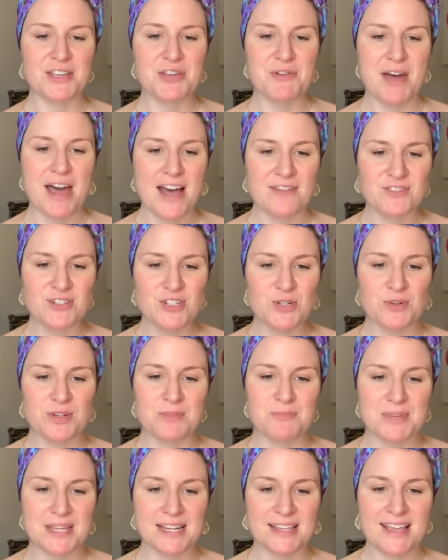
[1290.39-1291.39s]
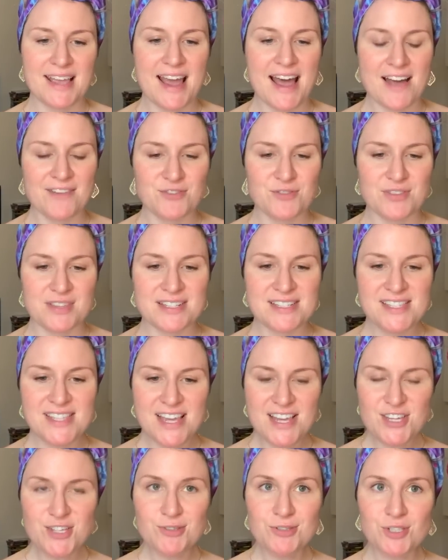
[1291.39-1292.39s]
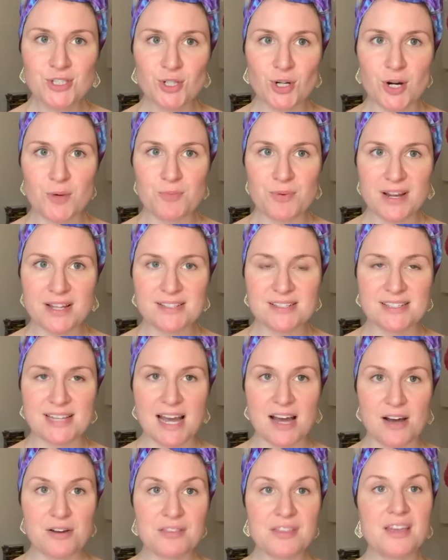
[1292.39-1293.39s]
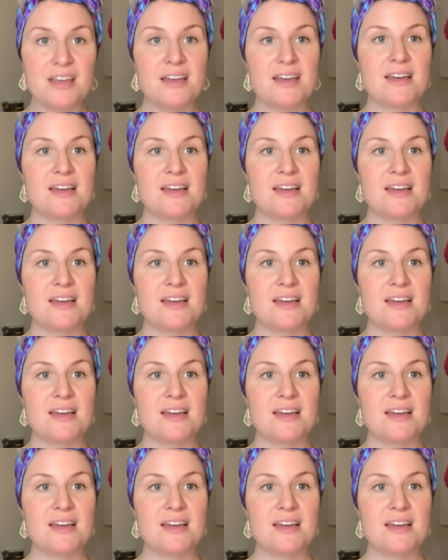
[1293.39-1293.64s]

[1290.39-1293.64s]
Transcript: you have to do it immediately after this. Thank you, Shortbread South.